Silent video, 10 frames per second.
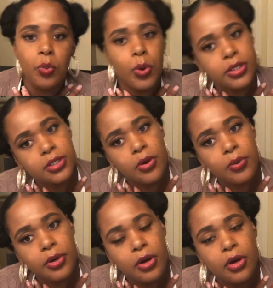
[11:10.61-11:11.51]
What's
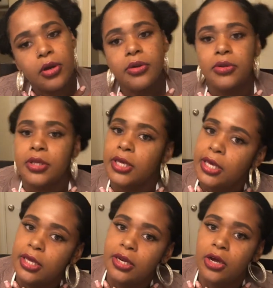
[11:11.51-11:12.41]
going on? The
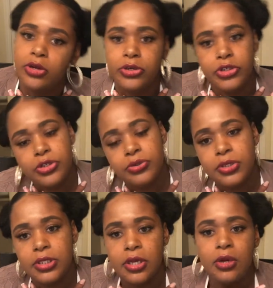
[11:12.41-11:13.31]
keto, the
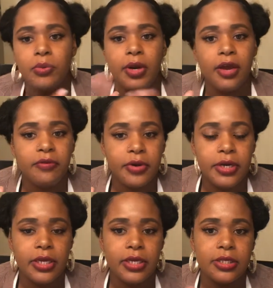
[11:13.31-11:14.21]
juicing, whatever
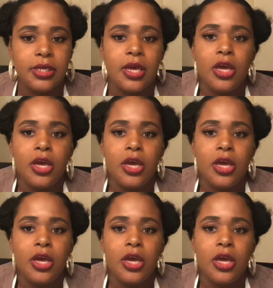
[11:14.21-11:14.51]
it is.